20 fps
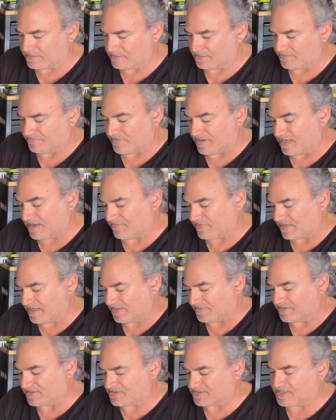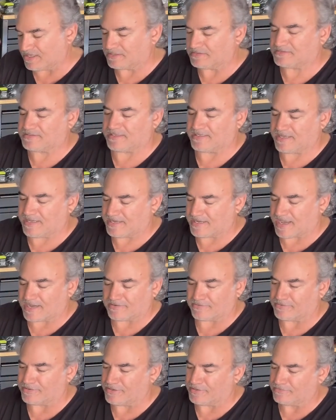If I even get this done today, I
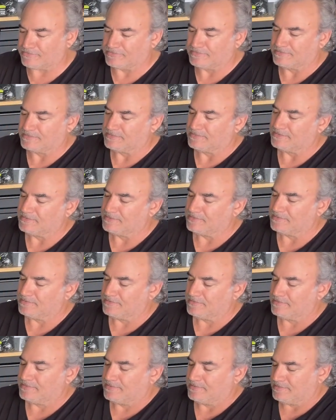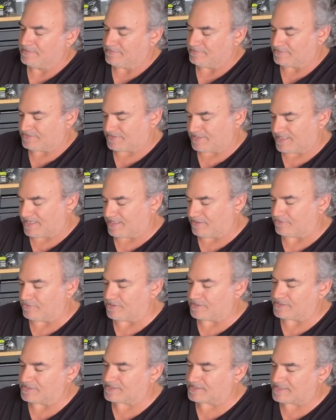don't know. We'll see how
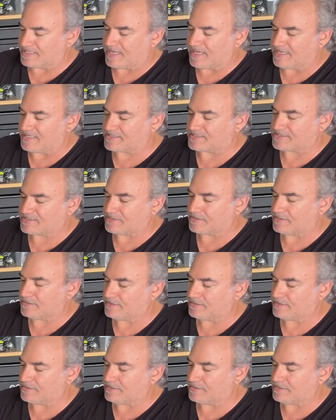long this takes.